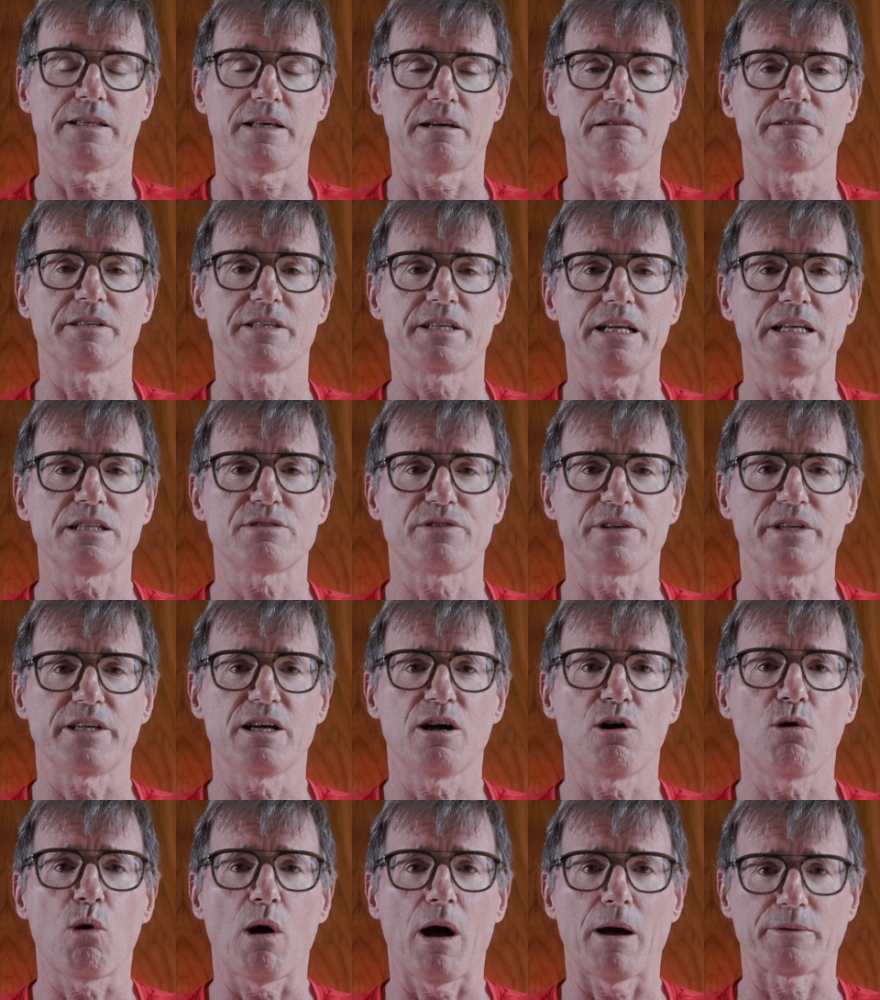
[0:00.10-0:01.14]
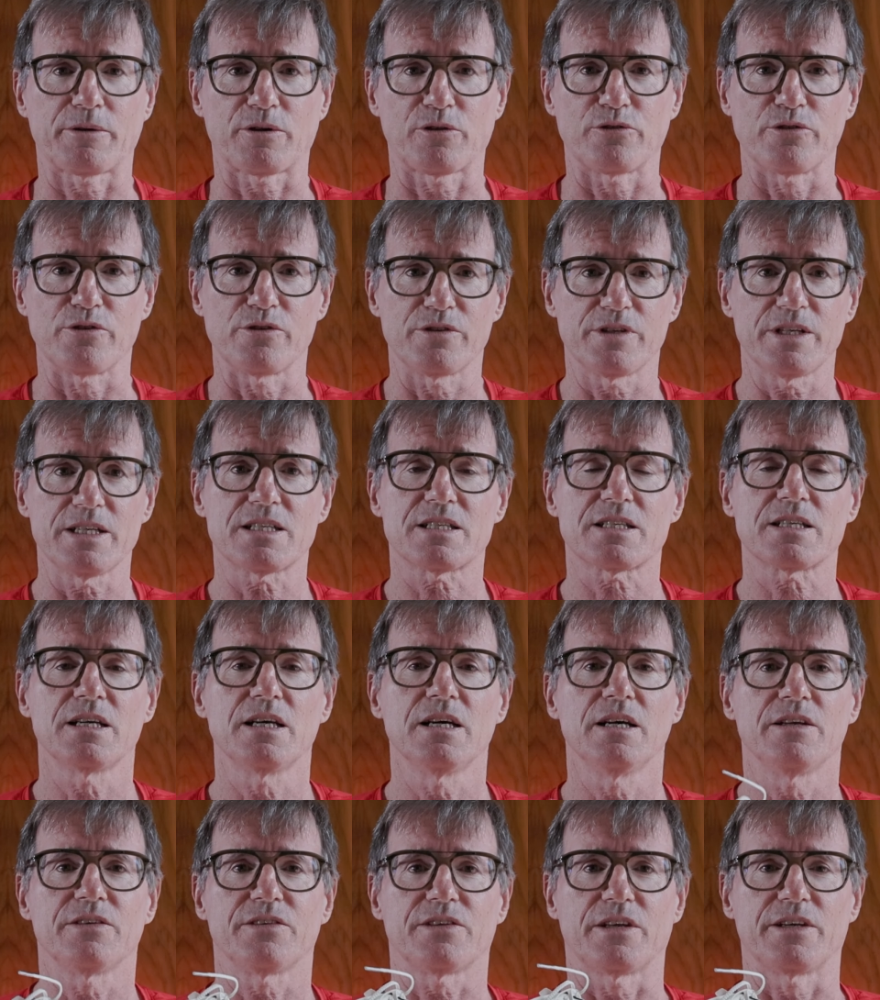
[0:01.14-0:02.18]
there, in today's video, I'm going to review this,
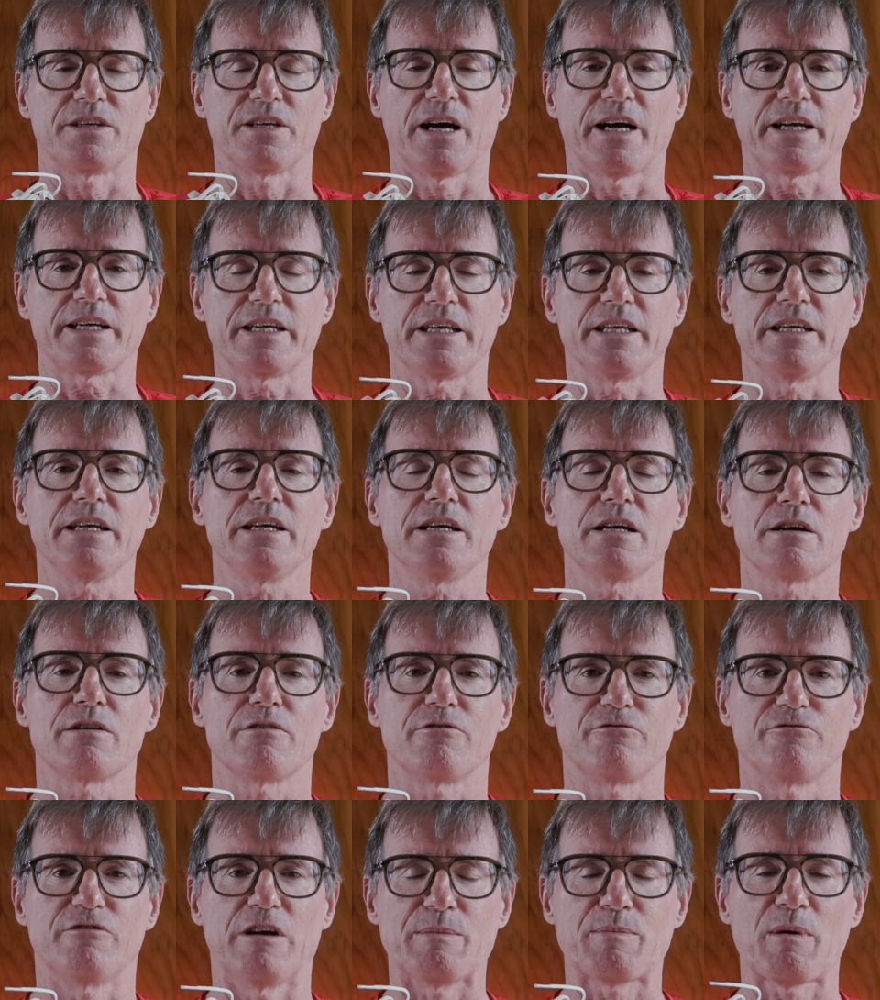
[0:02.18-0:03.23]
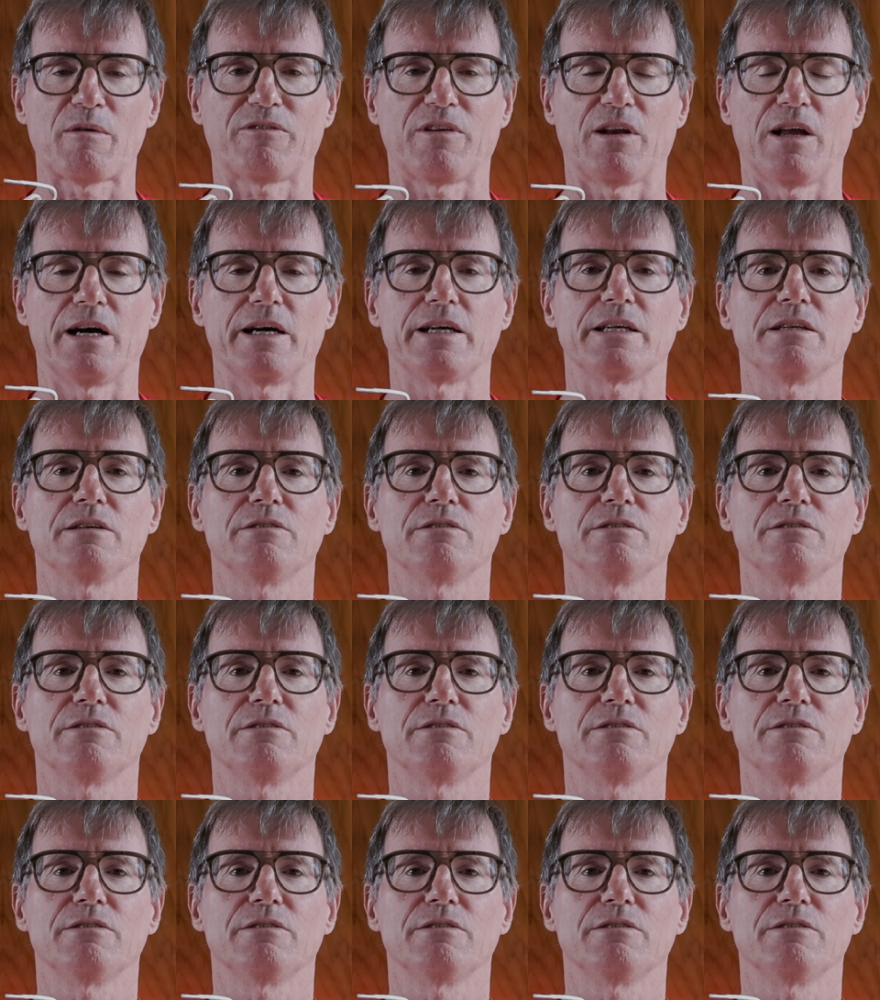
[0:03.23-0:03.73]
the Nike Vaporfly